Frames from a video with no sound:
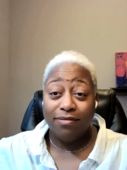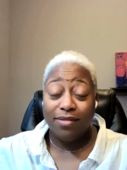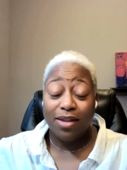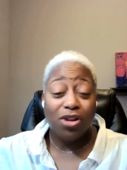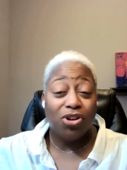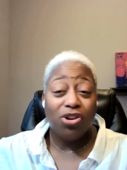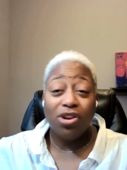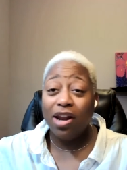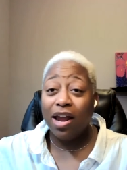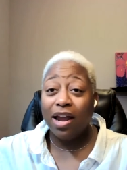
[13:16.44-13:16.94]

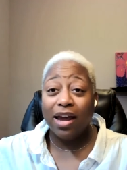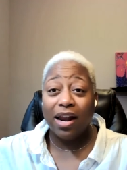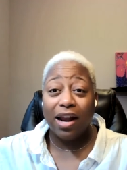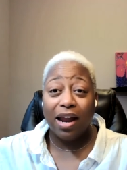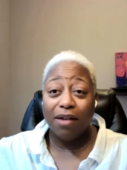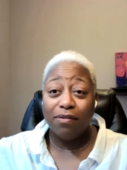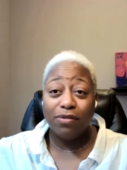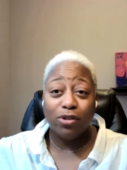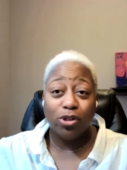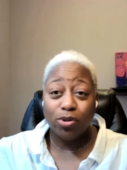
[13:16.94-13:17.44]
and you're not going
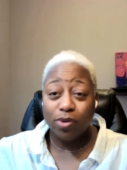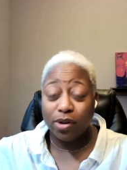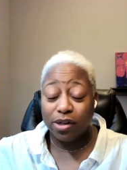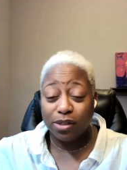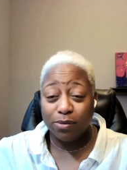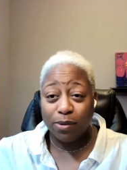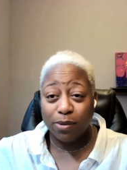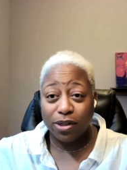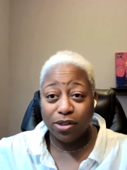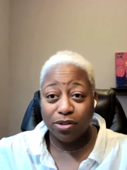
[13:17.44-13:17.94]
to have a
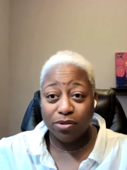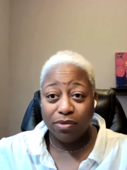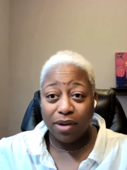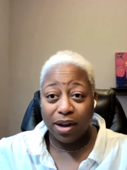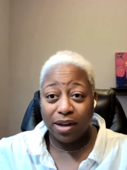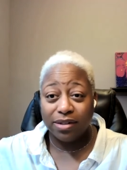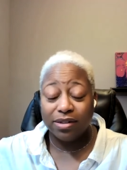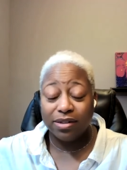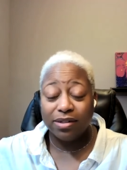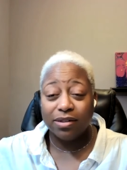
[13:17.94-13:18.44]
choice but to
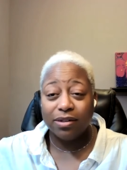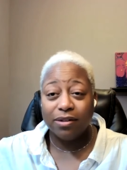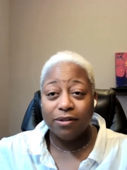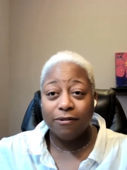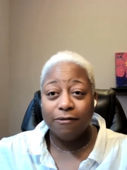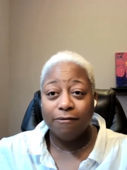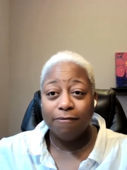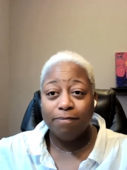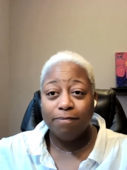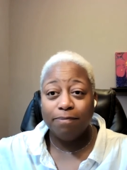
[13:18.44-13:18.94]
rest.
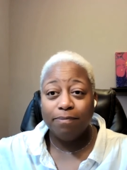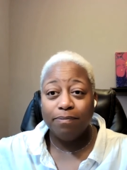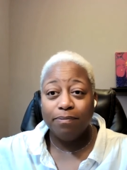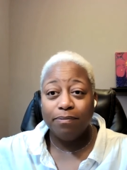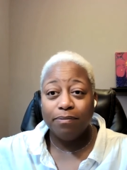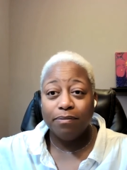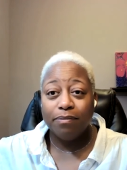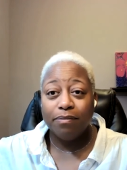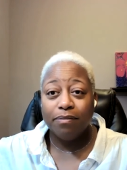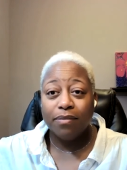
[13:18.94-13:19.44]

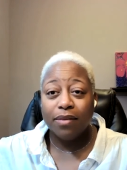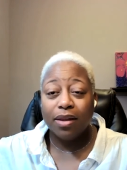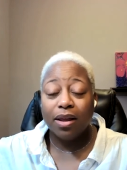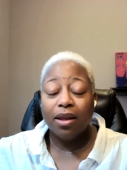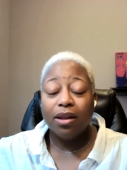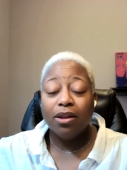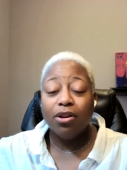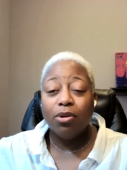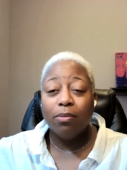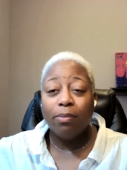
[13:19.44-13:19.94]

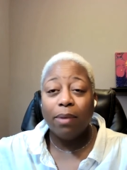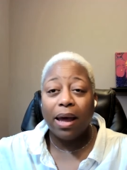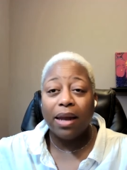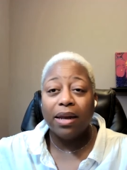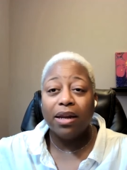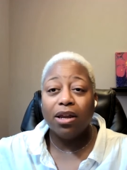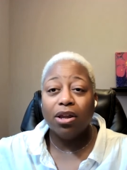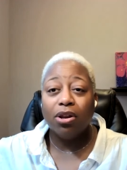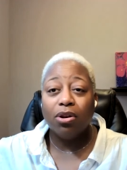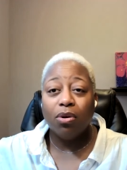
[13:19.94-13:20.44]
Your
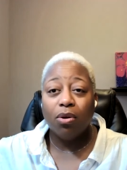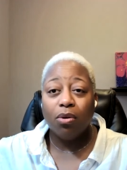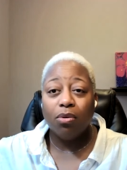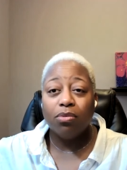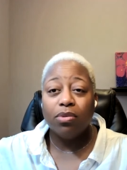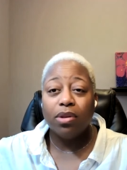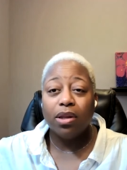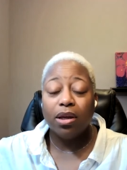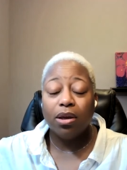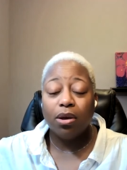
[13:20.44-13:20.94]
body can
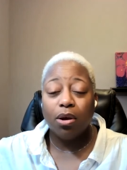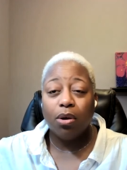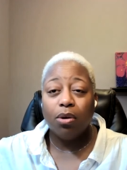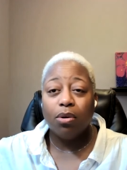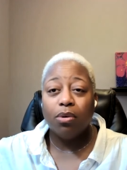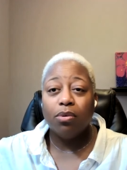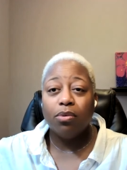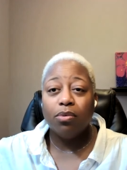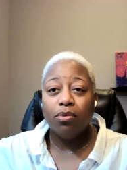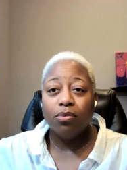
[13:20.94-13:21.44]
only
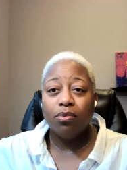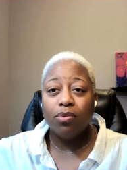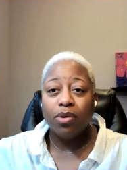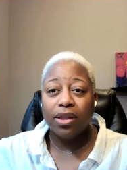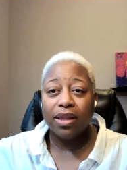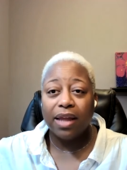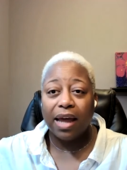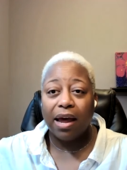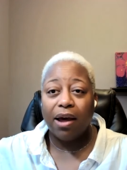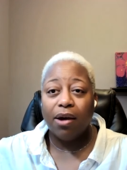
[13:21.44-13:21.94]
go
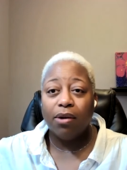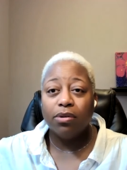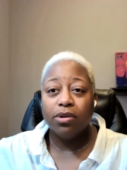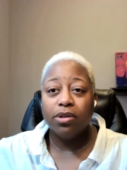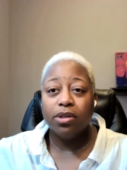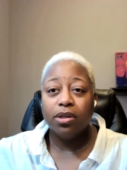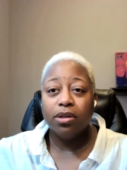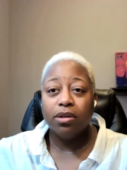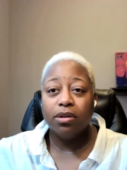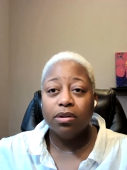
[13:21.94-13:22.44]

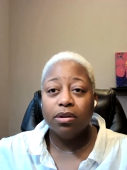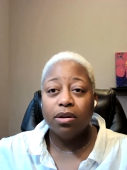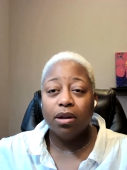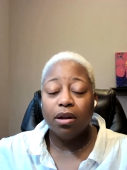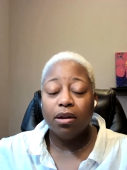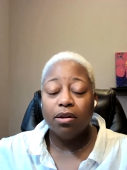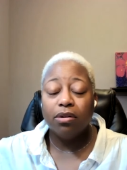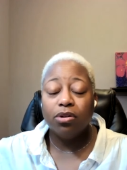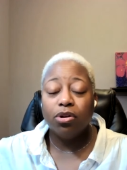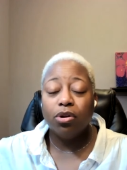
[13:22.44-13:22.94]
without,
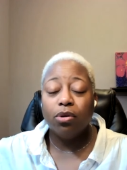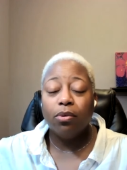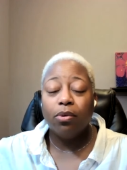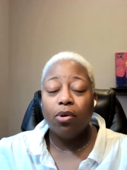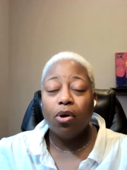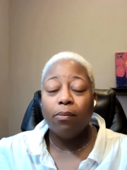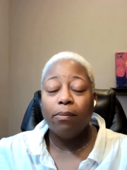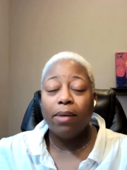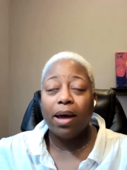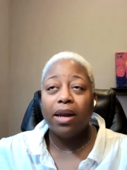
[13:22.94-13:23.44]
uh, your
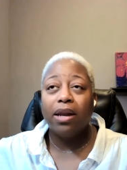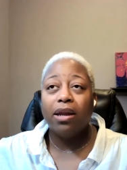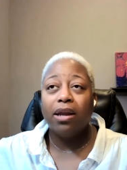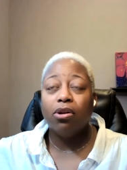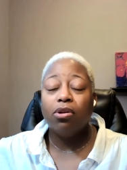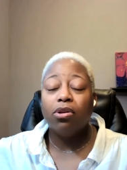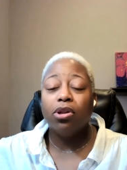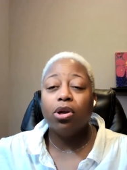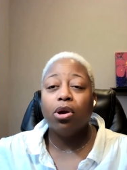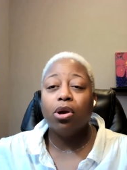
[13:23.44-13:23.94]
body
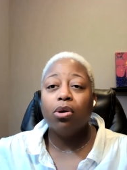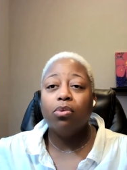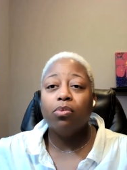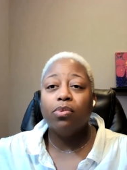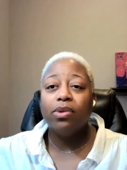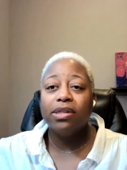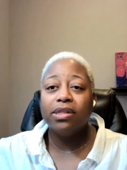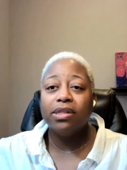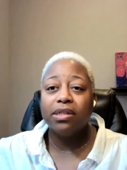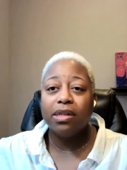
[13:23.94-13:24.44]
can only go
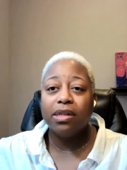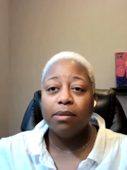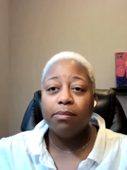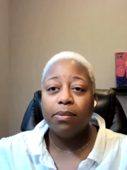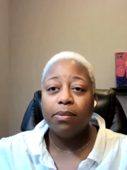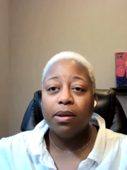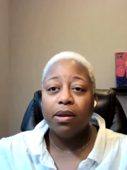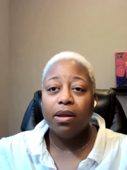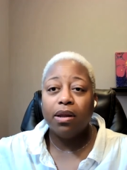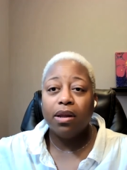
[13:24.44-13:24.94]
with
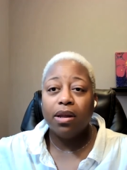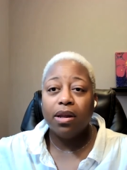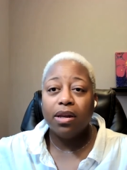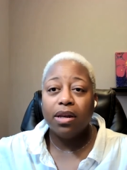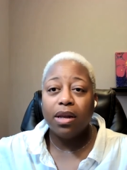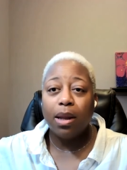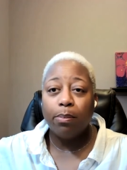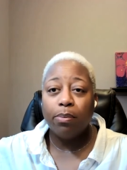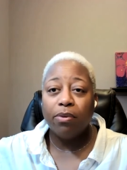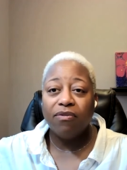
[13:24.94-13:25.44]
sleep
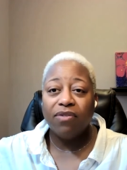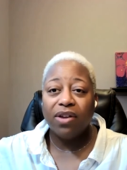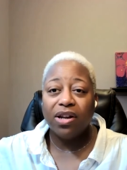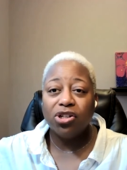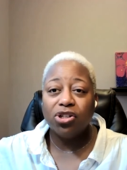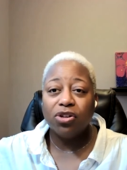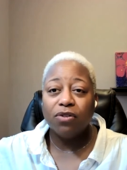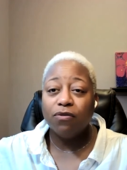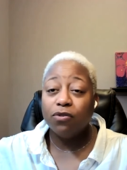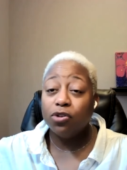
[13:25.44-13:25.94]

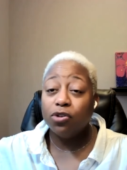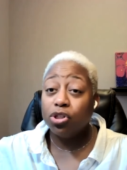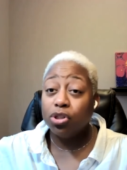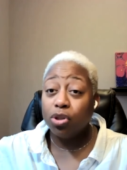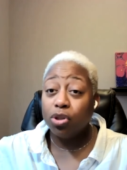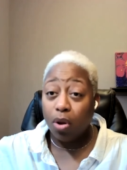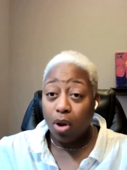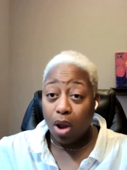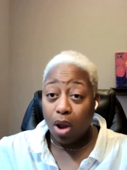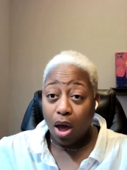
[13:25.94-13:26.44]
deprivation for so